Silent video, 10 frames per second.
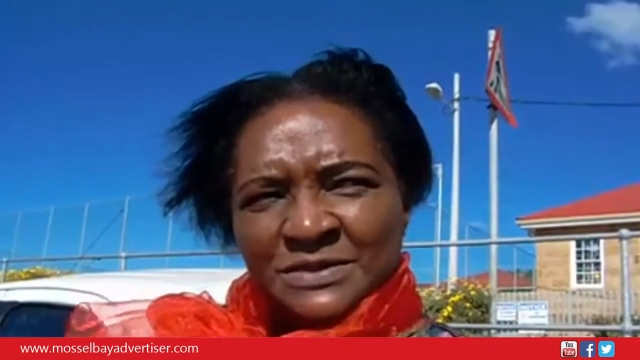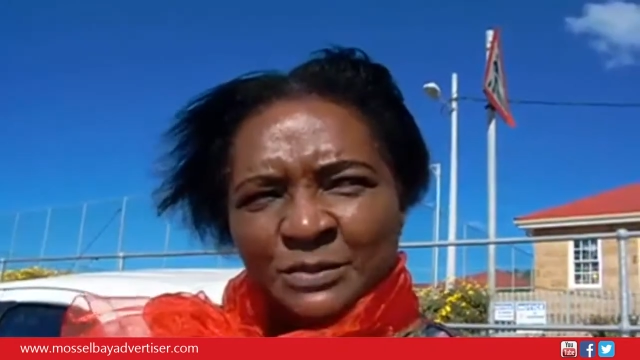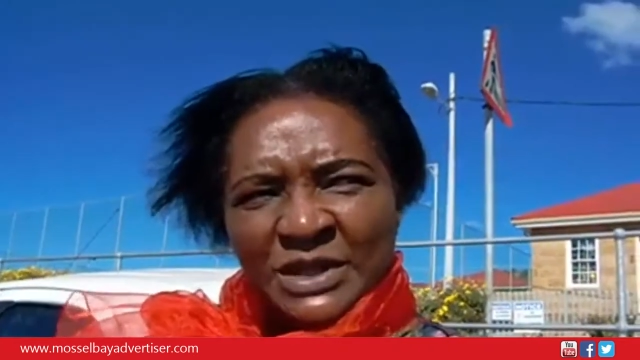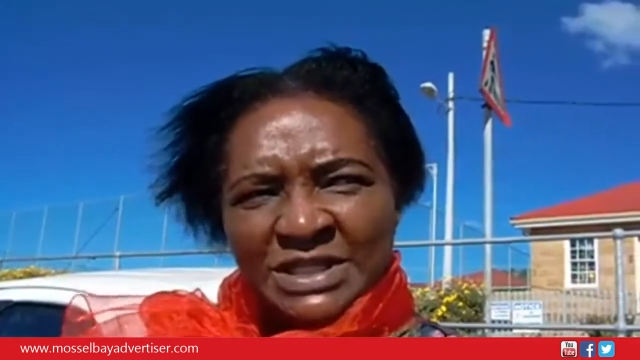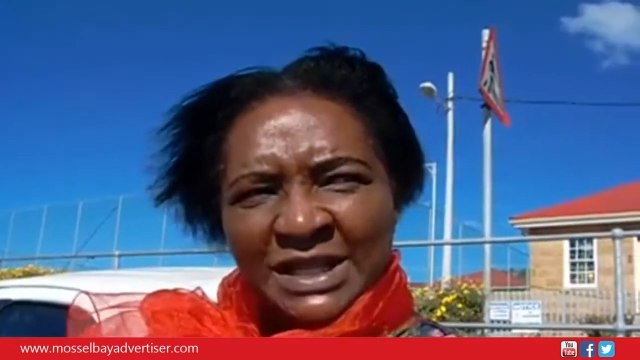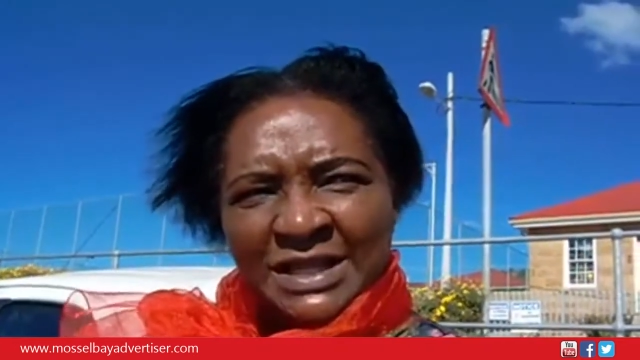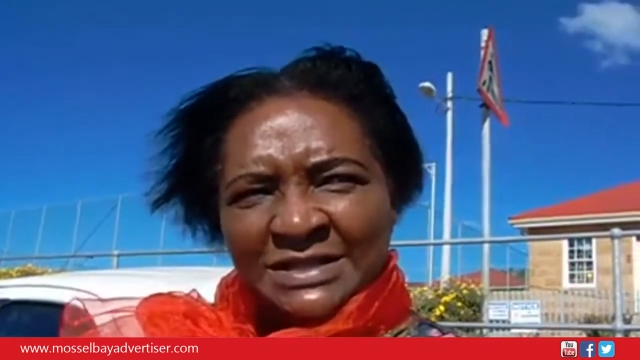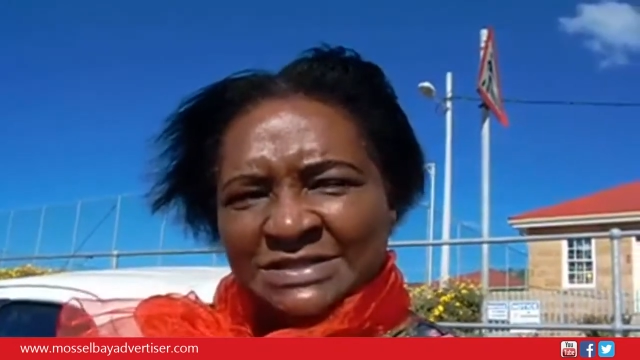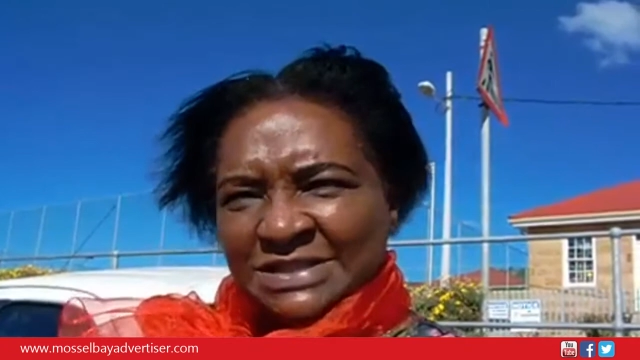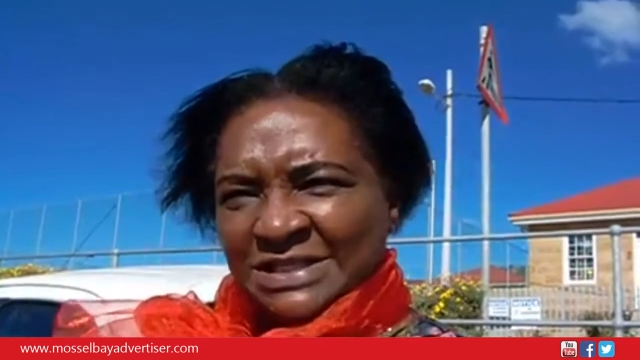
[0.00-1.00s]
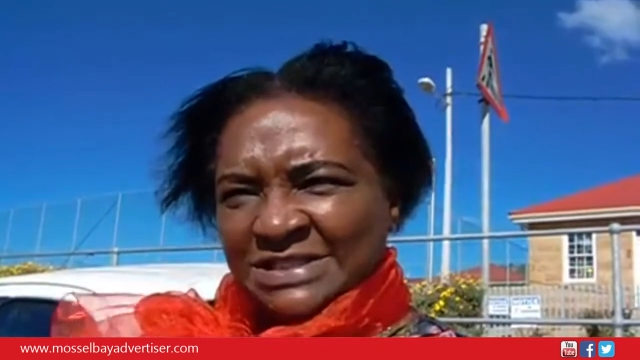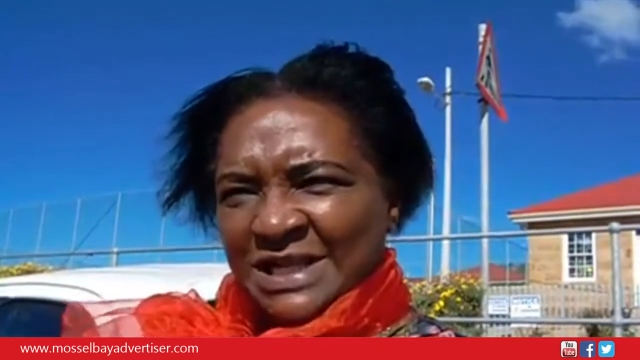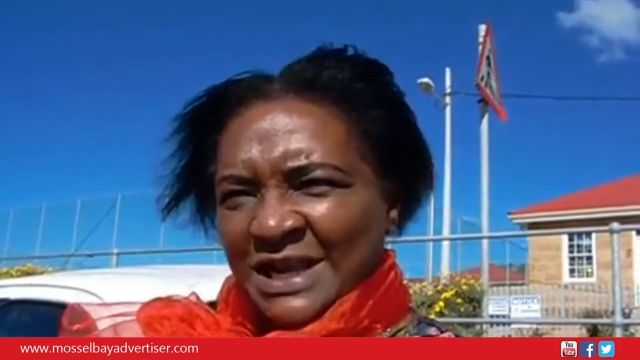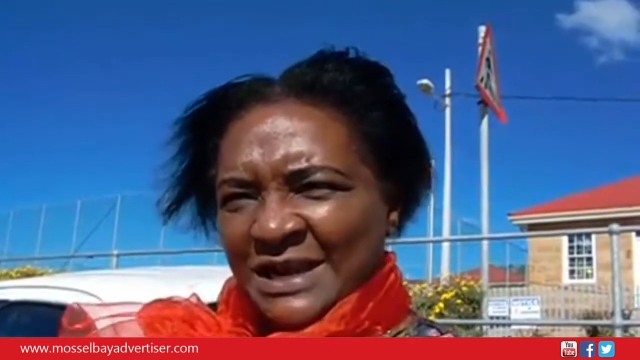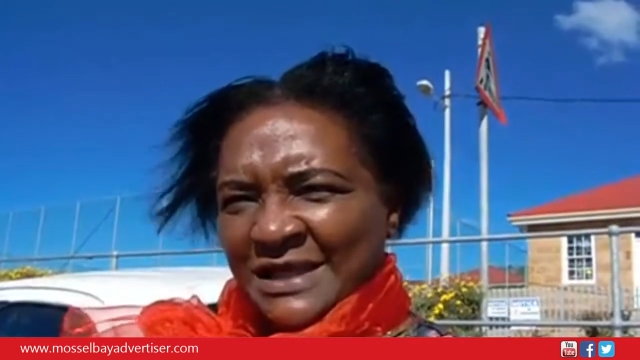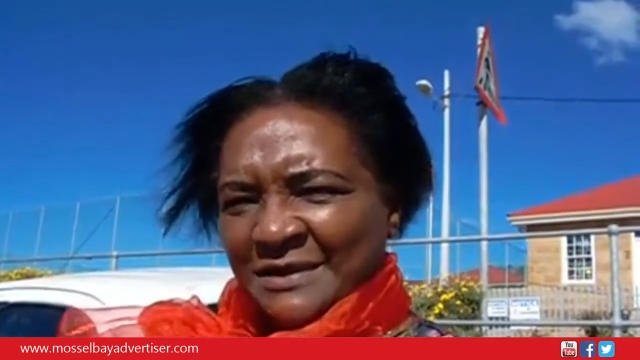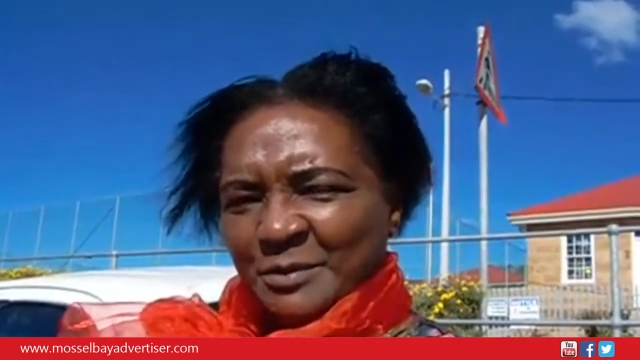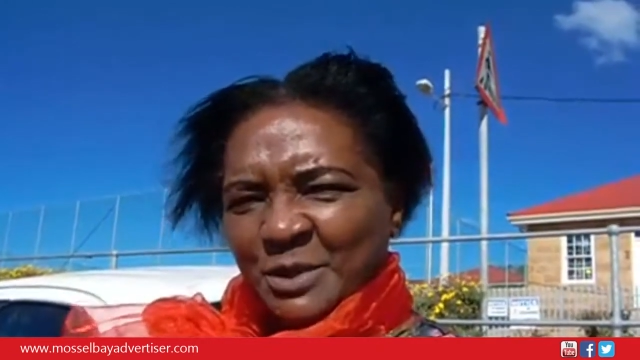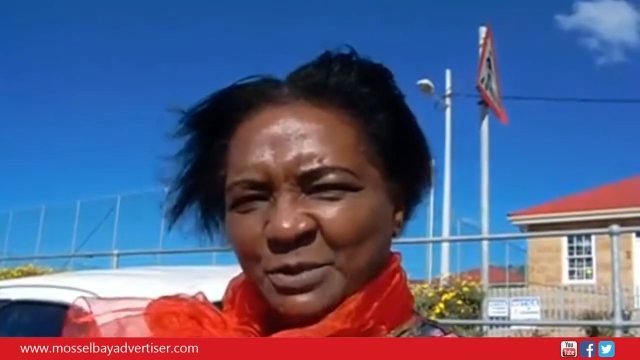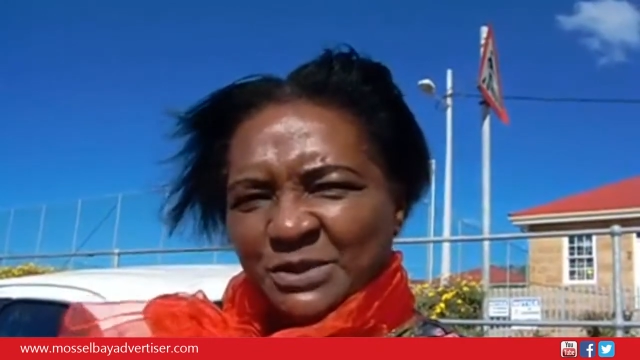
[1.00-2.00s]
What I can just tell other
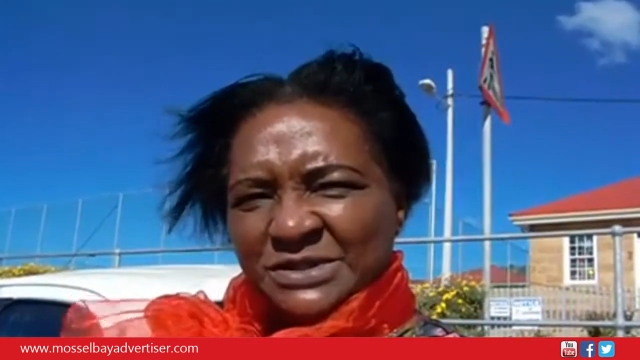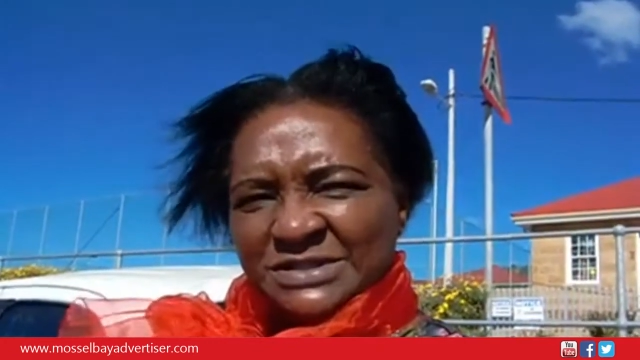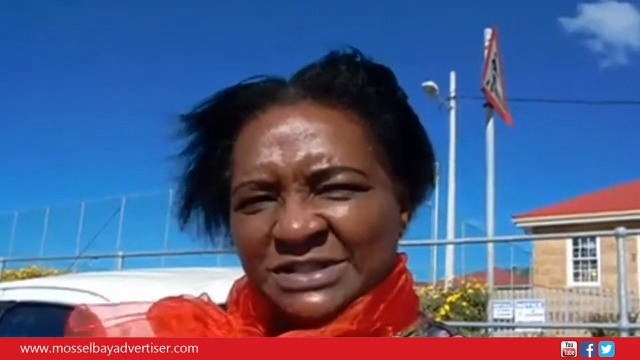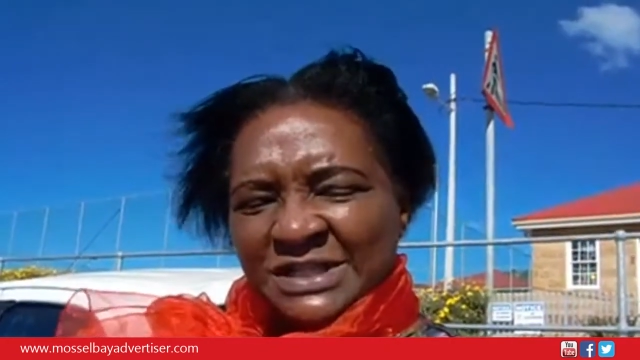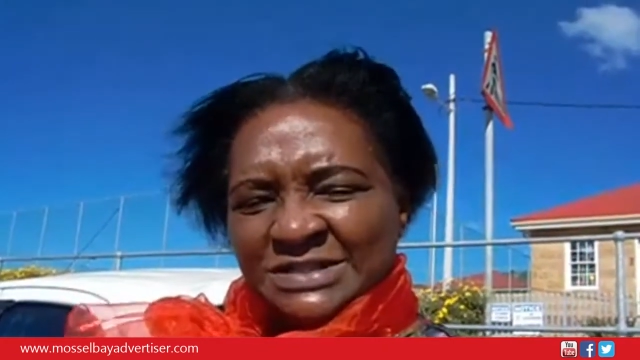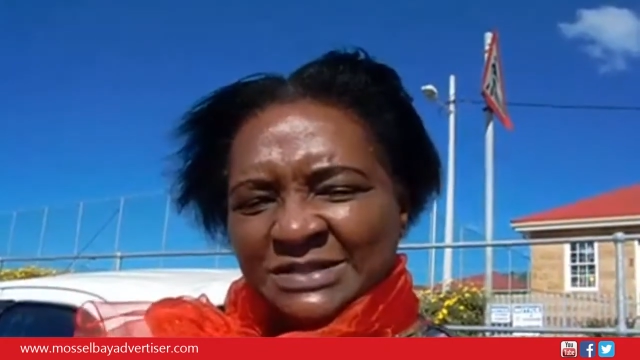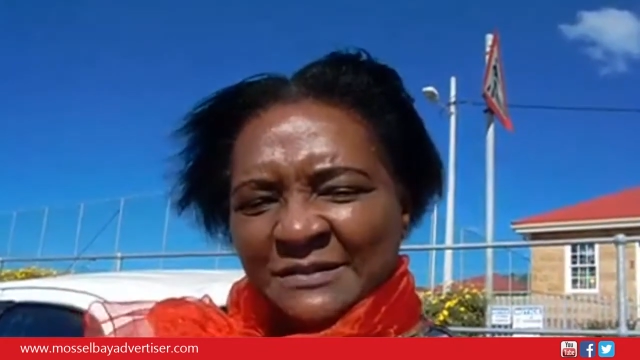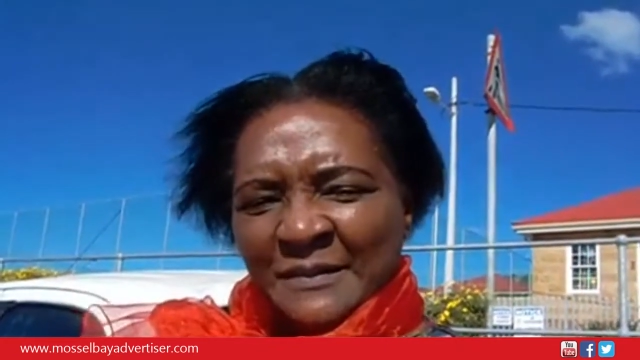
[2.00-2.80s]
people is that